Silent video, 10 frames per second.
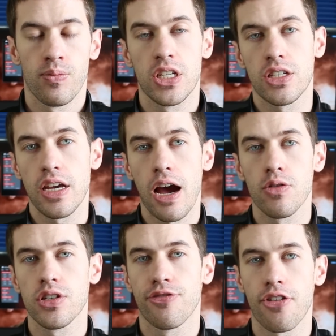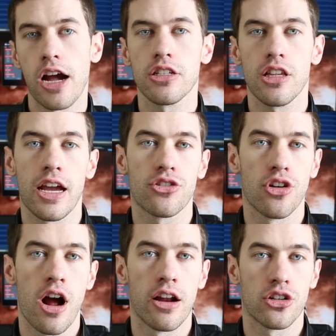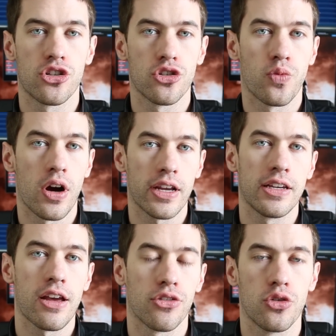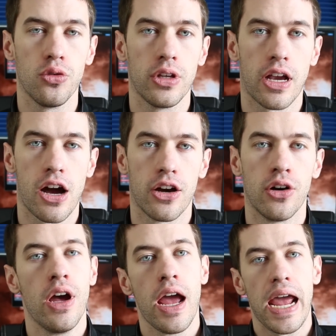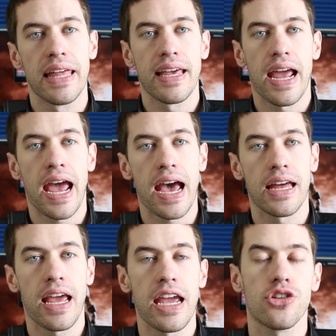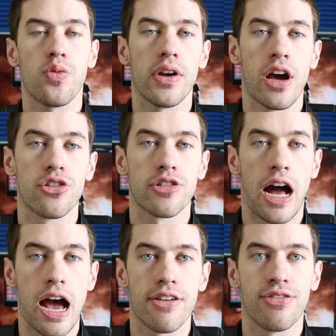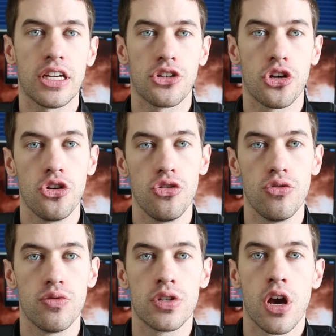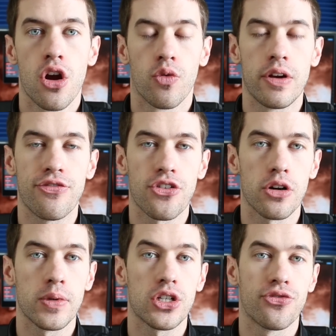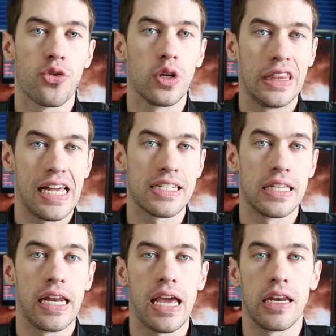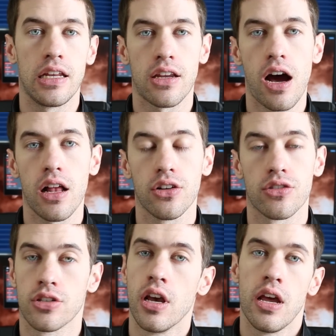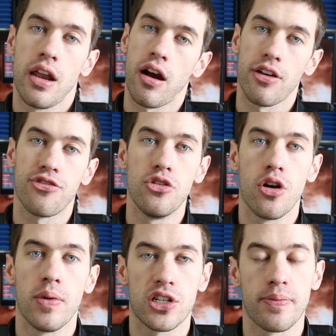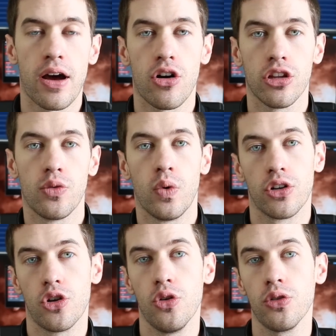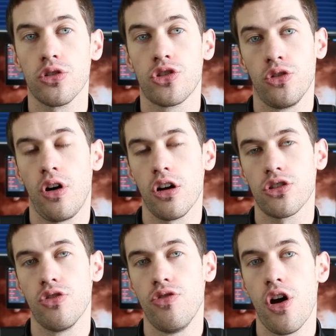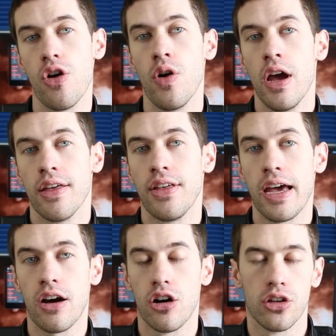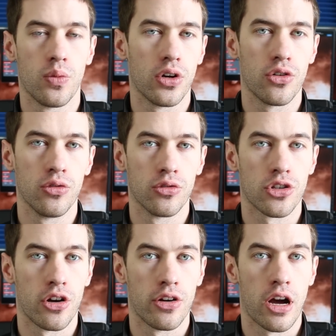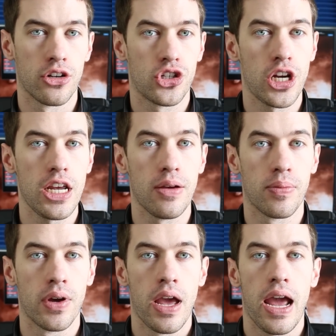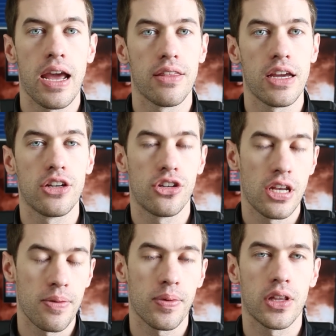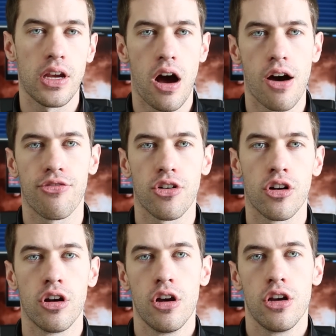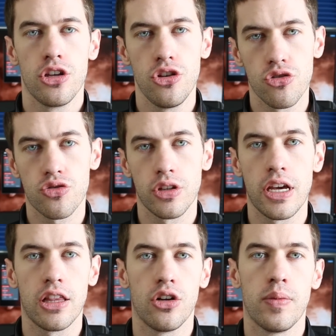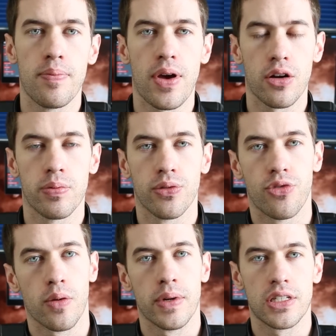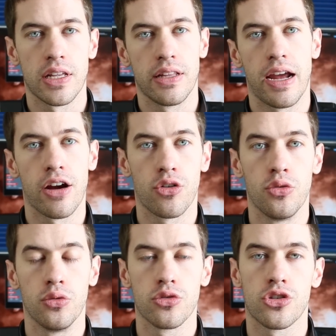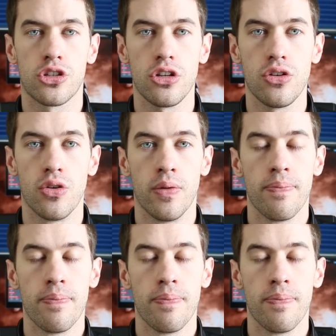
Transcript: You see, I was at Fry's Electronics just walking down the cooling aisle, and they had H100i V2s refurbished for less than $80. Now, if you know much about all-in-one coolers, you'll also know that all-in-one coolers are not cheap, and they typically offer usually a little bit better performance than the air coolers do.